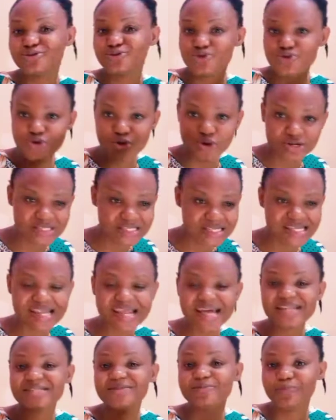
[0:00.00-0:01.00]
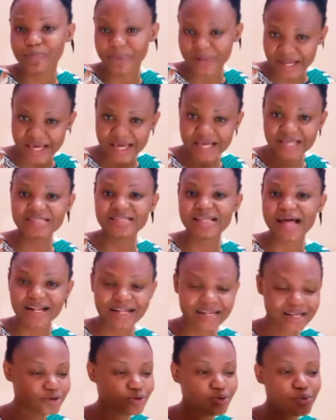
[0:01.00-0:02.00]
dustless place, that
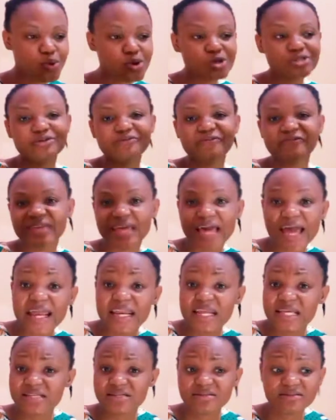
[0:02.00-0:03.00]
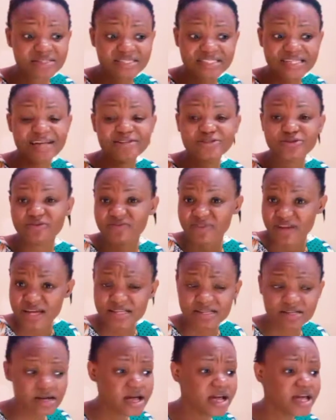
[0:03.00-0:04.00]
they don't want to feel any signs of
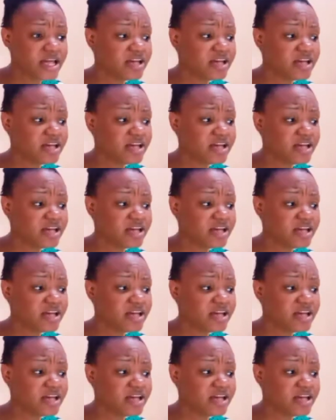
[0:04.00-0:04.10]
dirty.